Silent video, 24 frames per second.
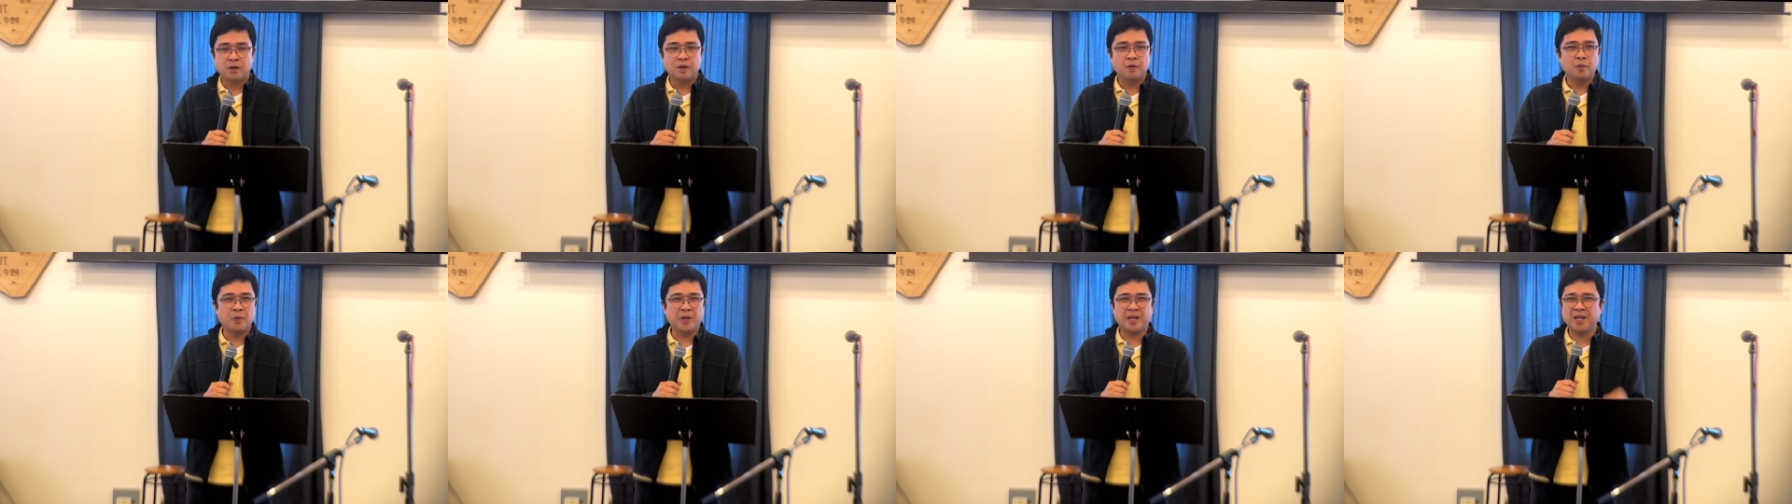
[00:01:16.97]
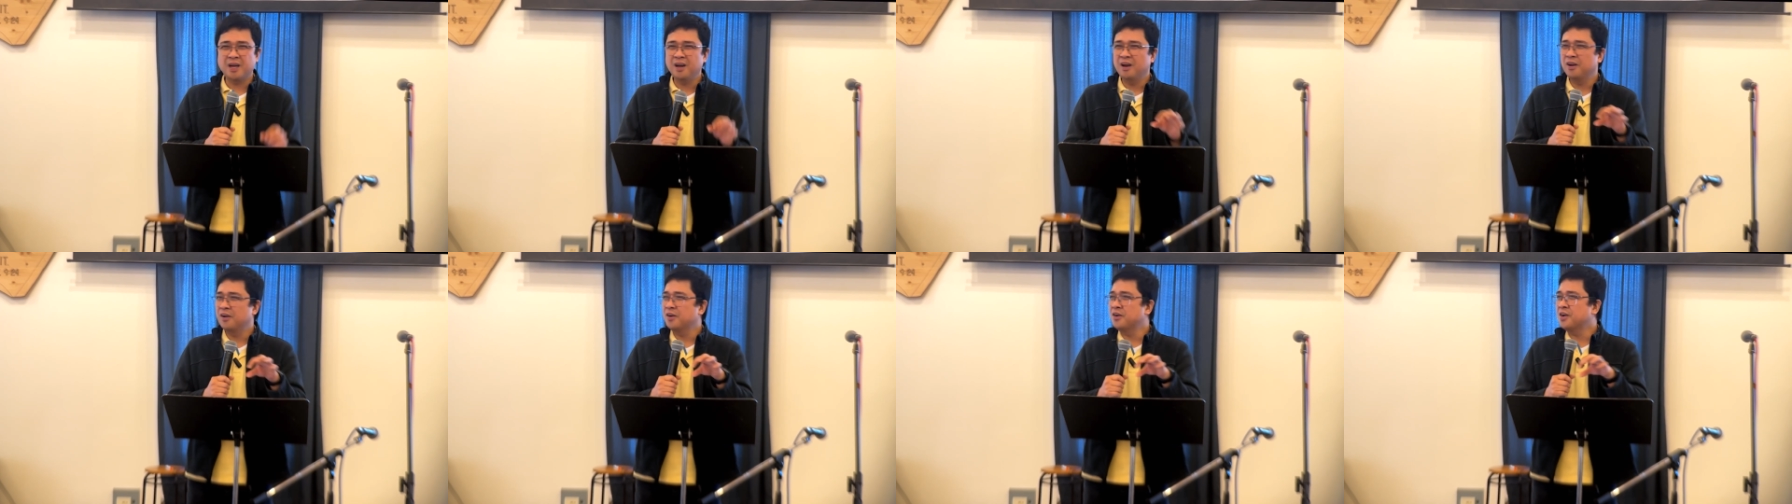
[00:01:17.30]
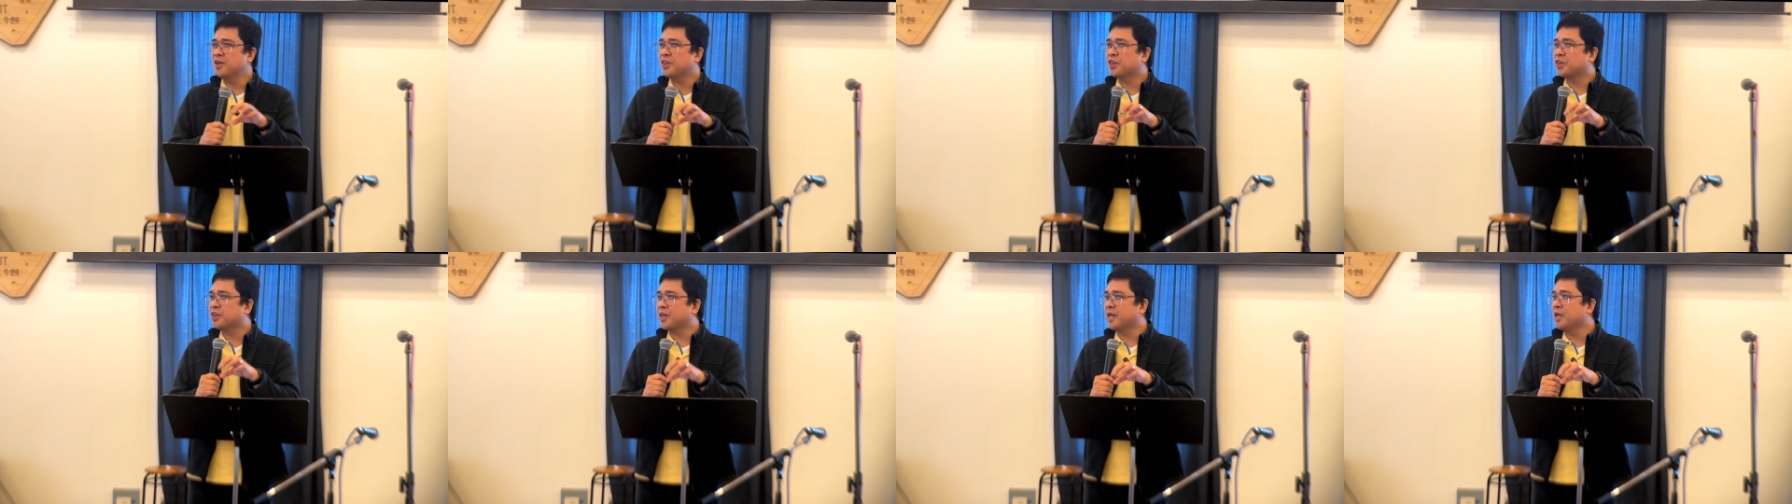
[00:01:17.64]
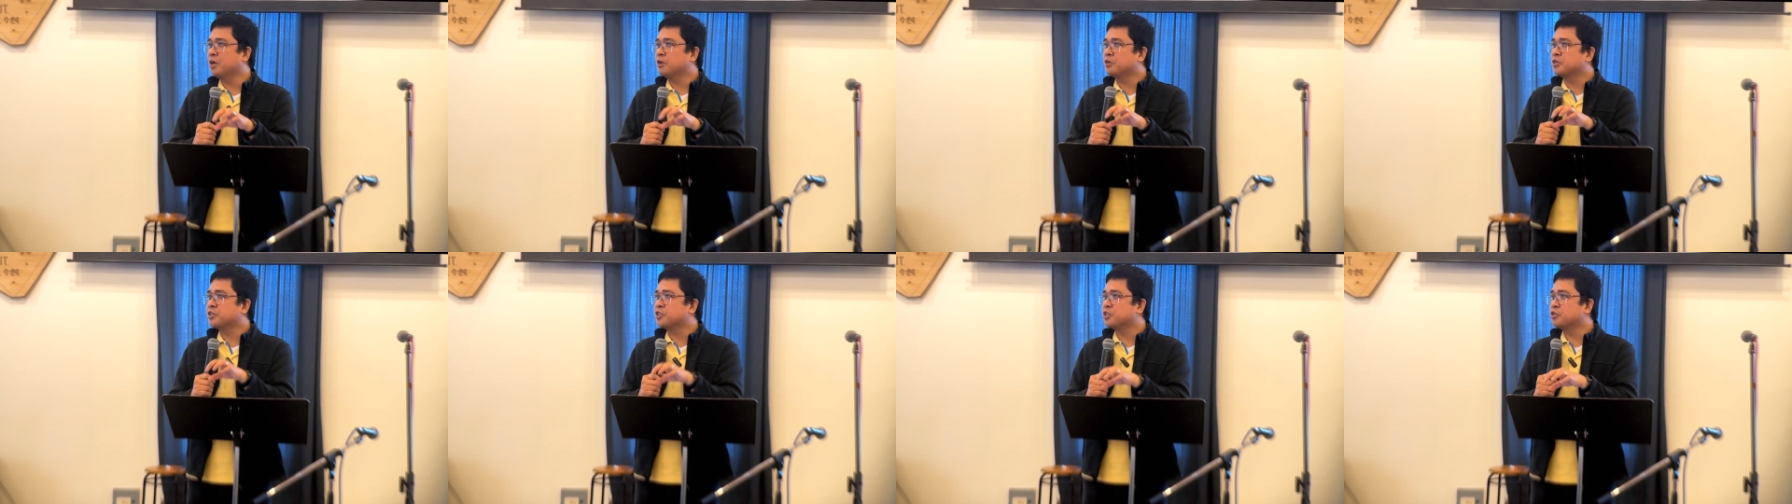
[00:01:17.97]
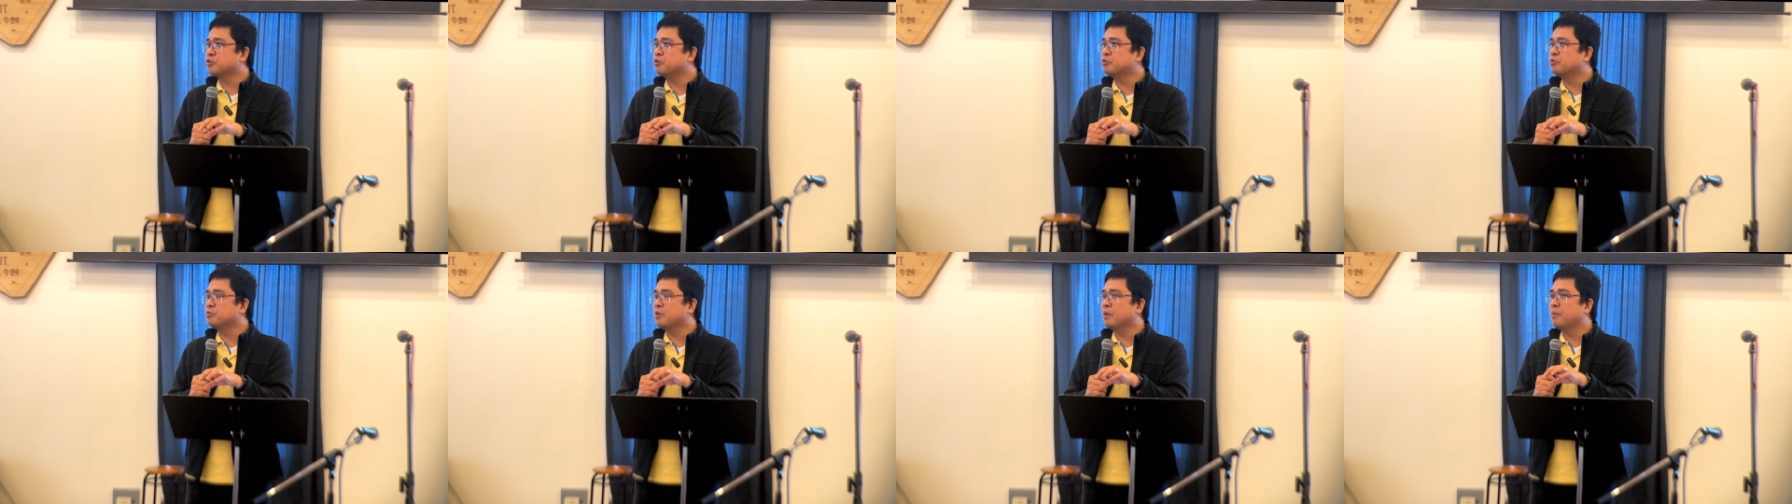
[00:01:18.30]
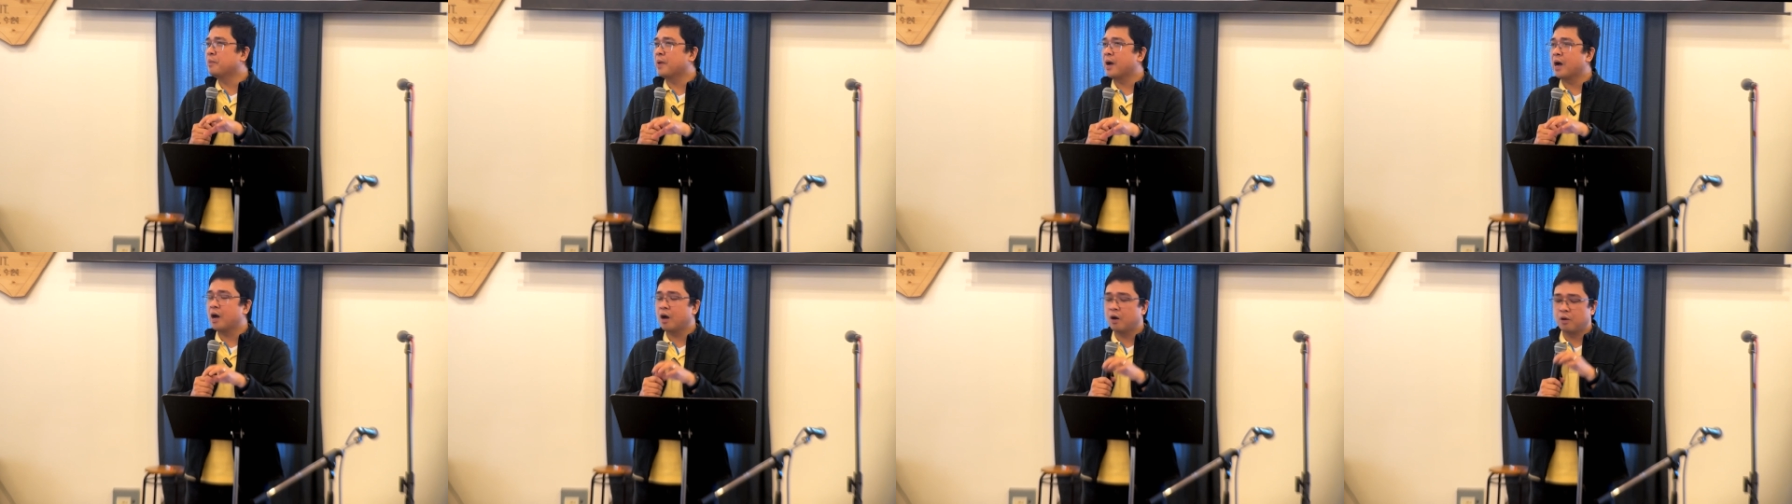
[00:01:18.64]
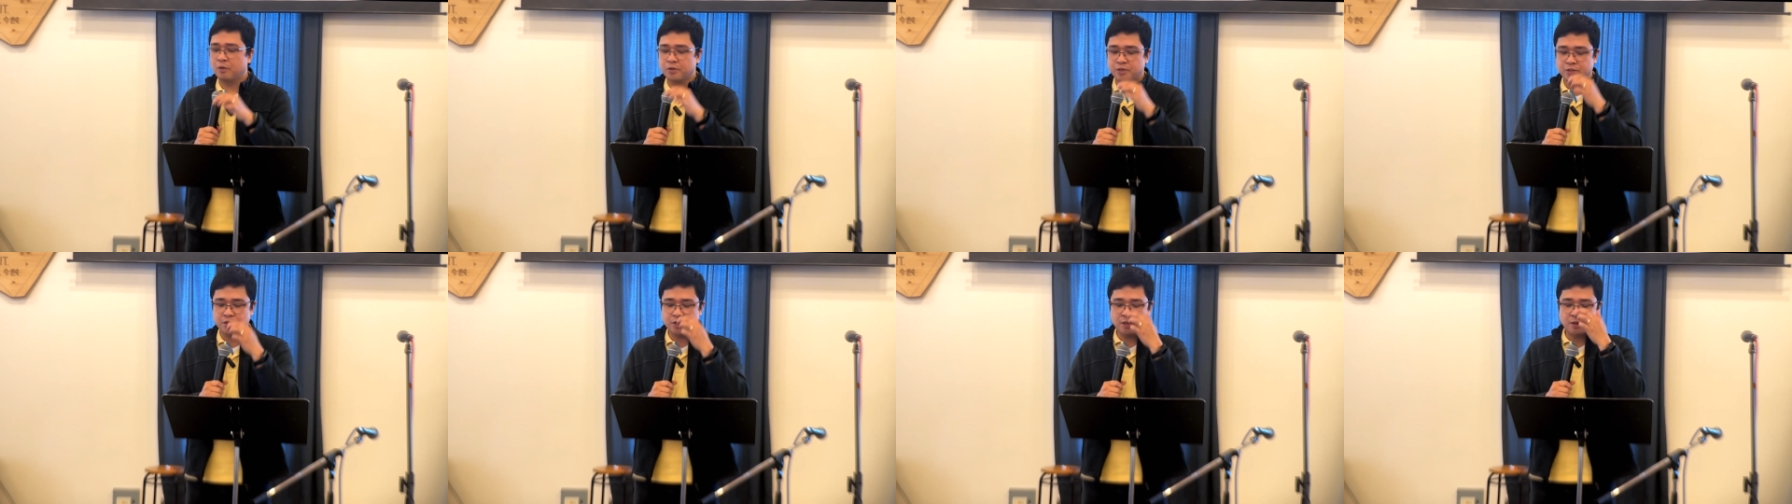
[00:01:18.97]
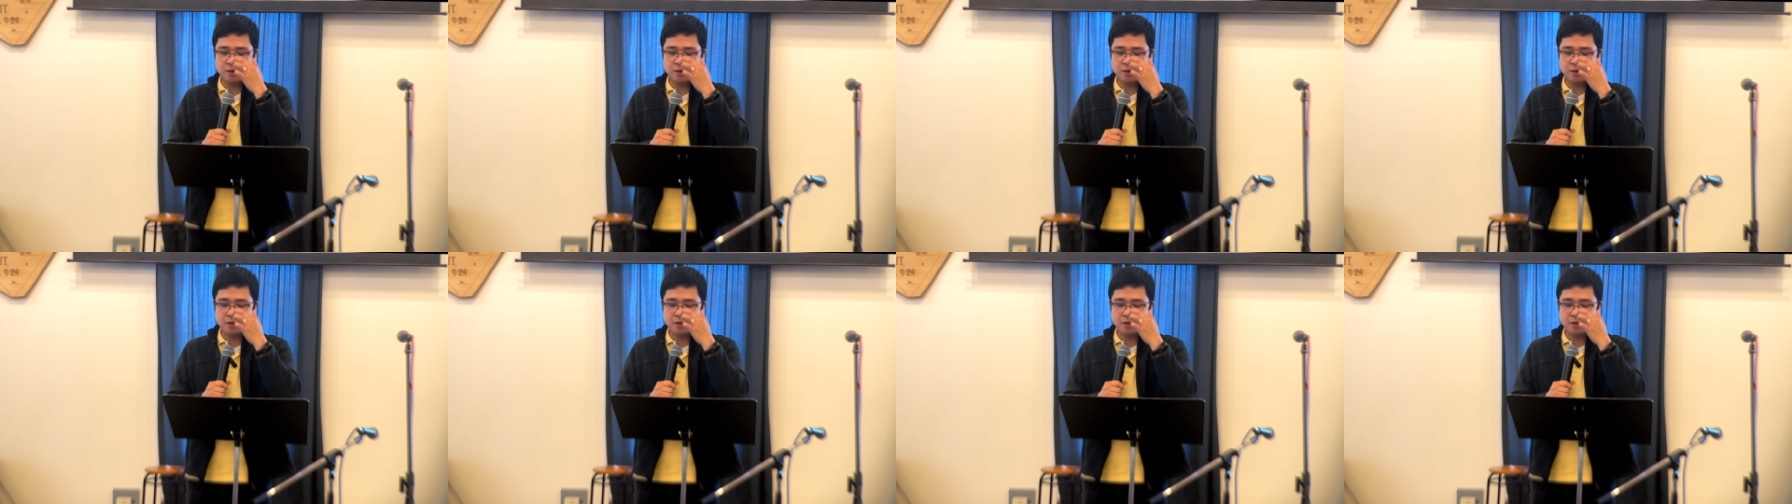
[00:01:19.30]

we can learn a thing or two about